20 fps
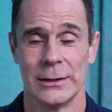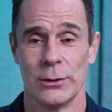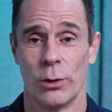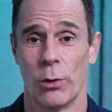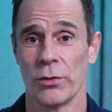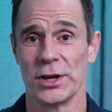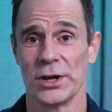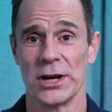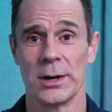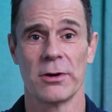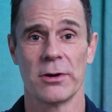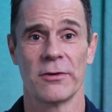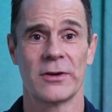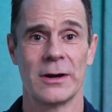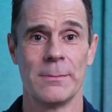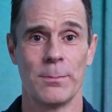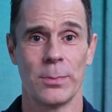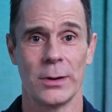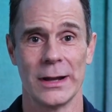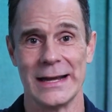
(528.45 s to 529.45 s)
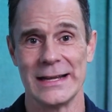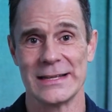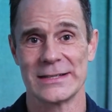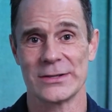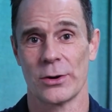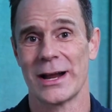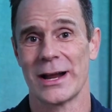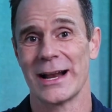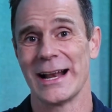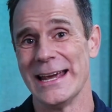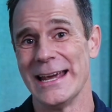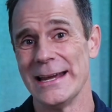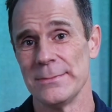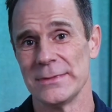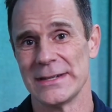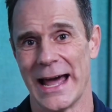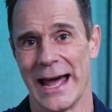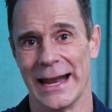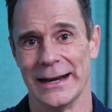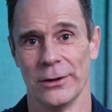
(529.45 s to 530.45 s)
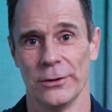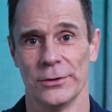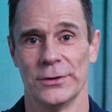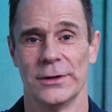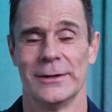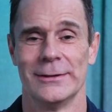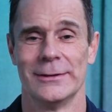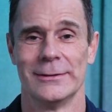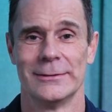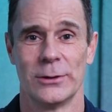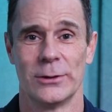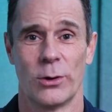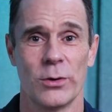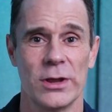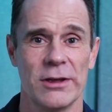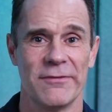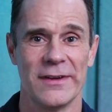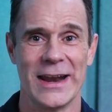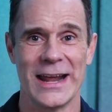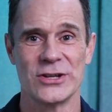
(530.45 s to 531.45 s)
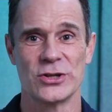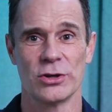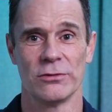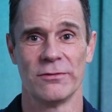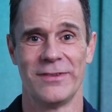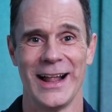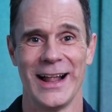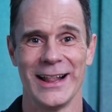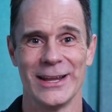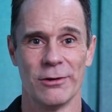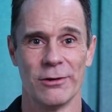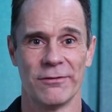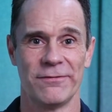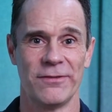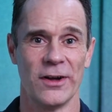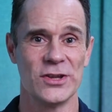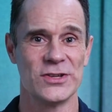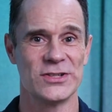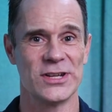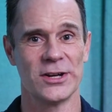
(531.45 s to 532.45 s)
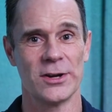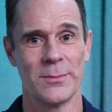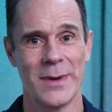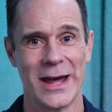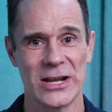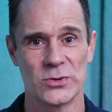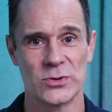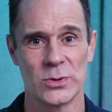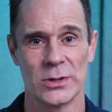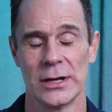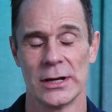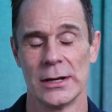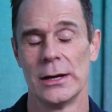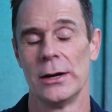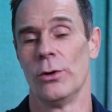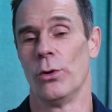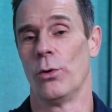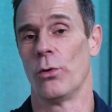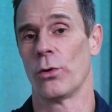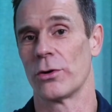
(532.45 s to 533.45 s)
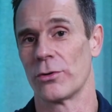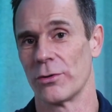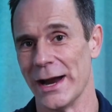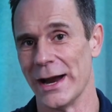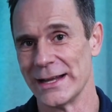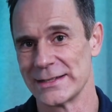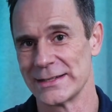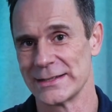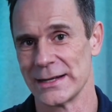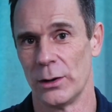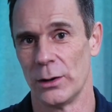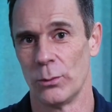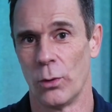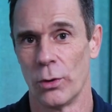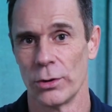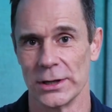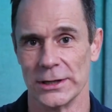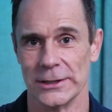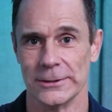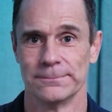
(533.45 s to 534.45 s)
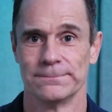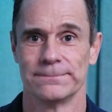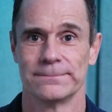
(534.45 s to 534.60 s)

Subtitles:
or the number of complaints or claims handled, or the financial value of funds under management or grants awarded.